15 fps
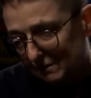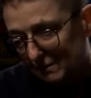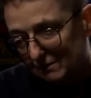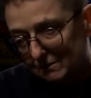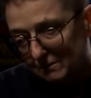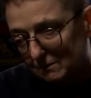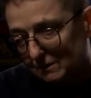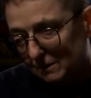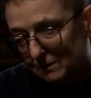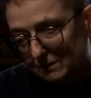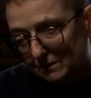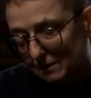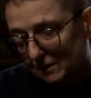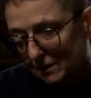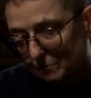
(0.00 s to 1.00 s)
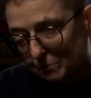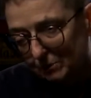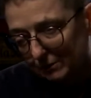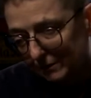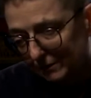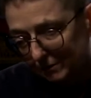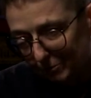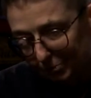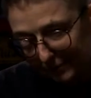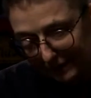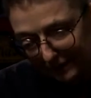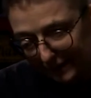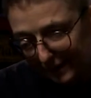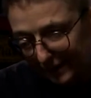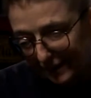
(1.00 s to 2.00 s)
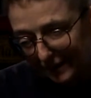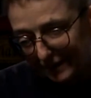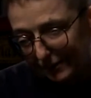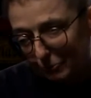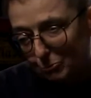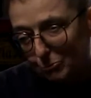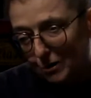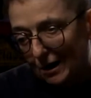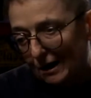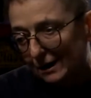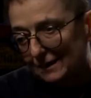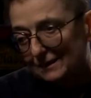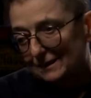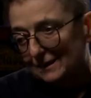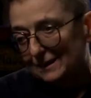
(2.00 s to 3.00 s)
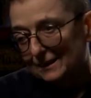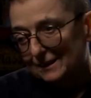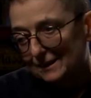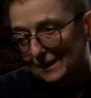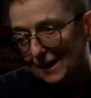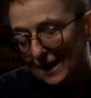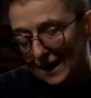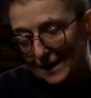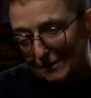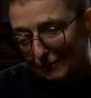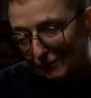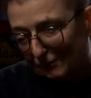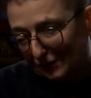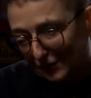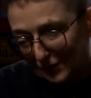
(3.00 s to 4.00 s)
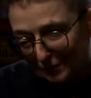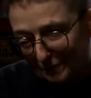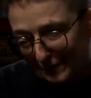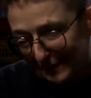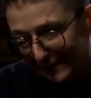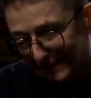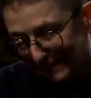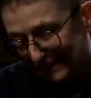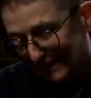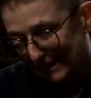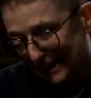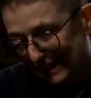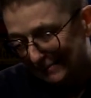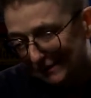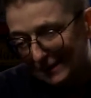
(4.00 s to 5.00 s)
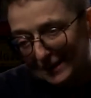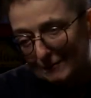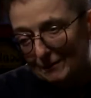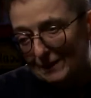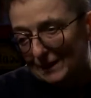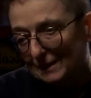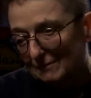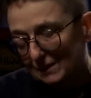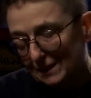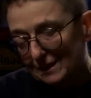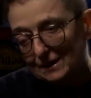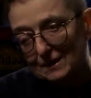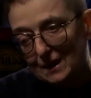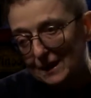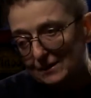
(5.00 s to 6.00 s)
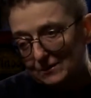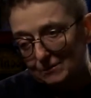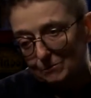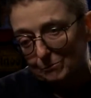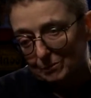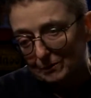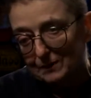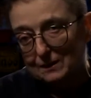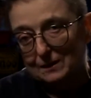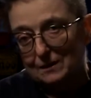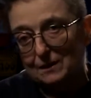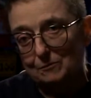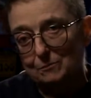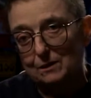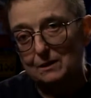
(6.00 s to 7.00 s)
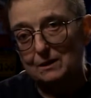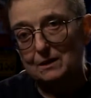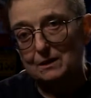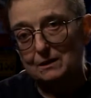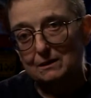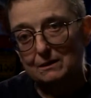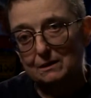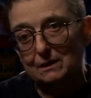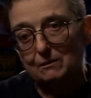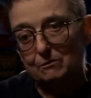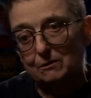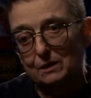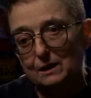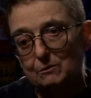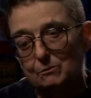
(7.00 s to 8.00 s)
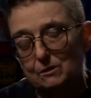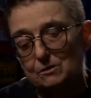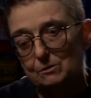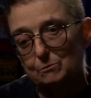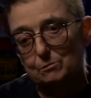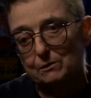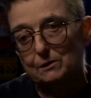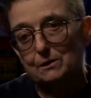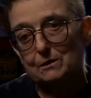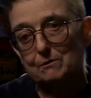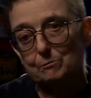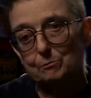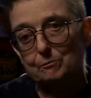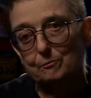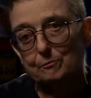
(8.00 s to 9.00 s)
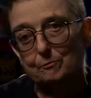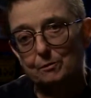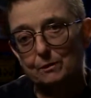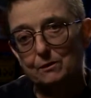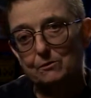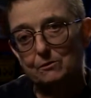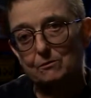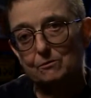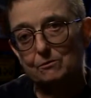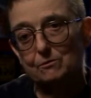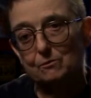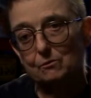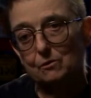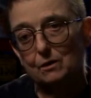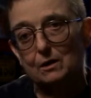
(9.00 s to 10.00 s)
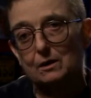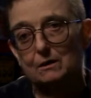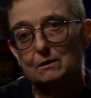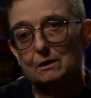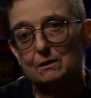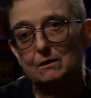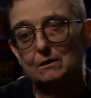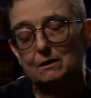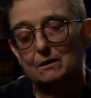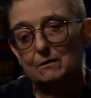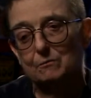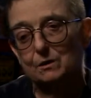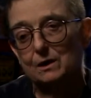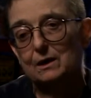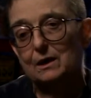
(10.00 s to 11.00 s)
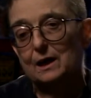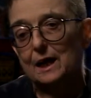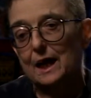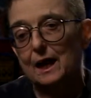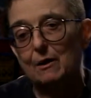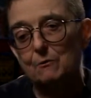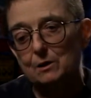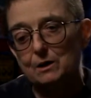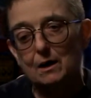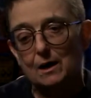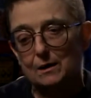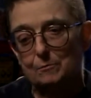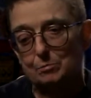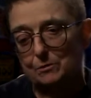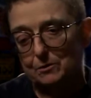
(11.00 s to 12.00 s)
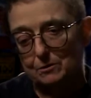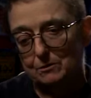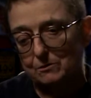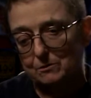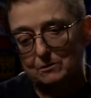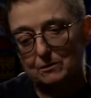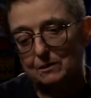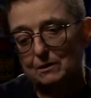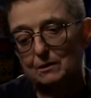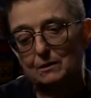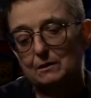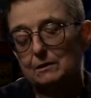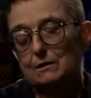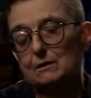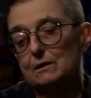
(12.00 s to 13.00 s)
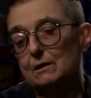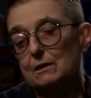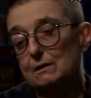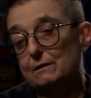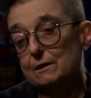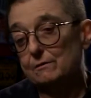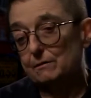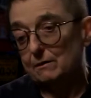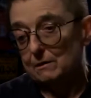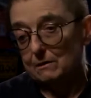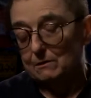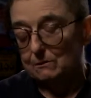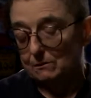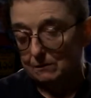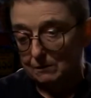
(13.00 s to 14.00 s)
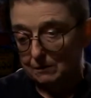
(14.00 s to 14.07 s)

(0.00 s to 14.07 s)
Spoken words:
It is just unbelievably the wrong kind of film at this time. But I mean, the guy's brilliant. I mean, it really was a brilliant piece of work. I mean, how he got it produced, I'll never know.